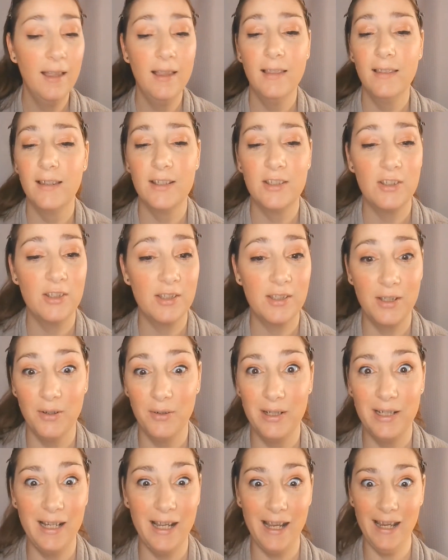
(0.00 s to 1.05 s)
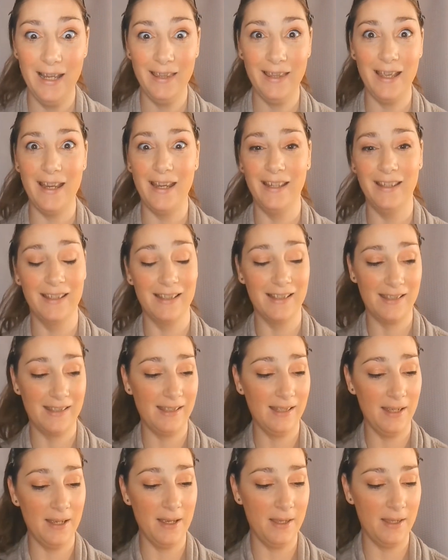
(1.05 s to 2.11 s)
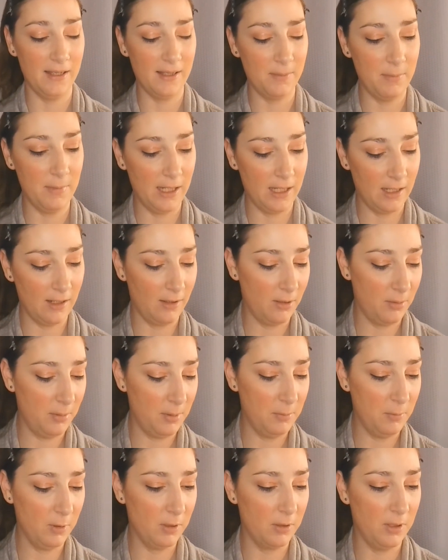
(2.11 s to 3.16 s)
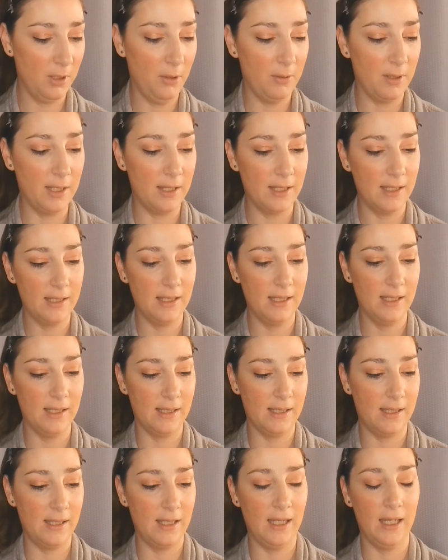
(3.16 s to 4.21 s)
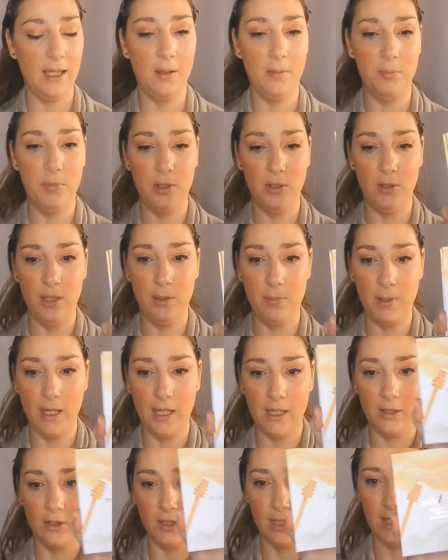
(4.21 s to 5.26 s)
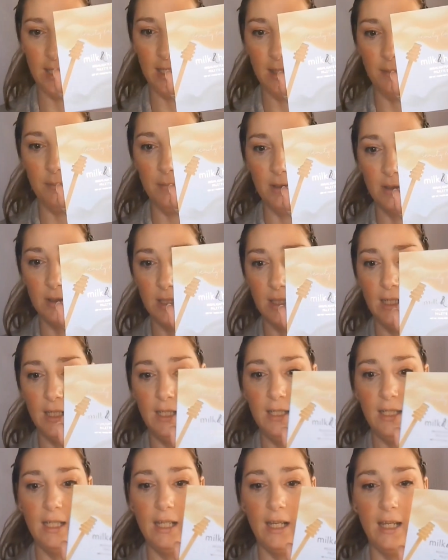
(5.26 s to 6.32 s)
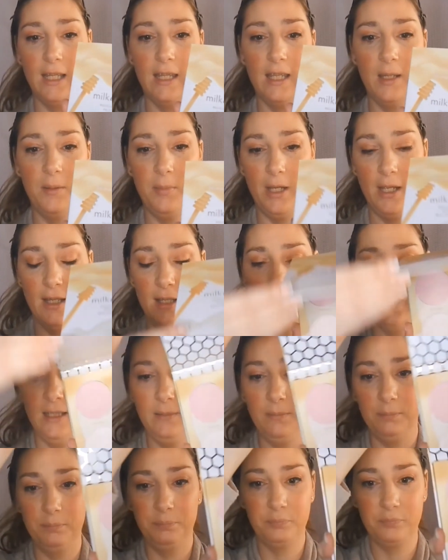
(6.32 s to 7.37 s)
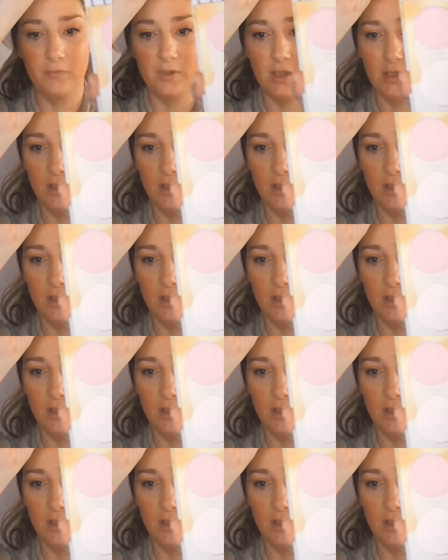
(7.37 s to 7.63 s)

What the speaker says: let's just go into highlight. Let's make it a little bit more glowy. This is the Beauty Bakery Milk and Honey Highlight Palette. This